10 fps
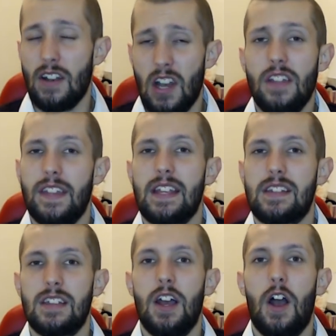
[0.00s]
learnt
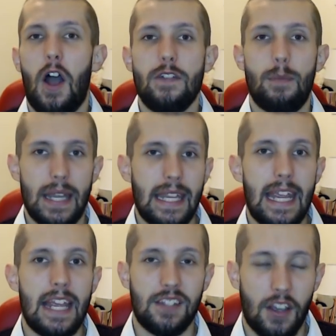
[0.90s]
this over many
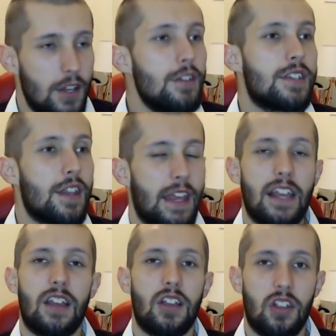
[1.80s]
years. I used to
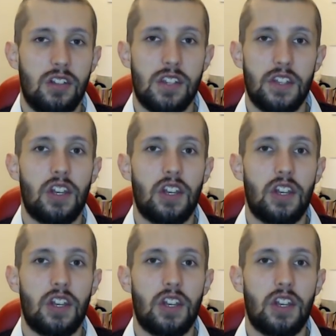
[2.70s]
think to the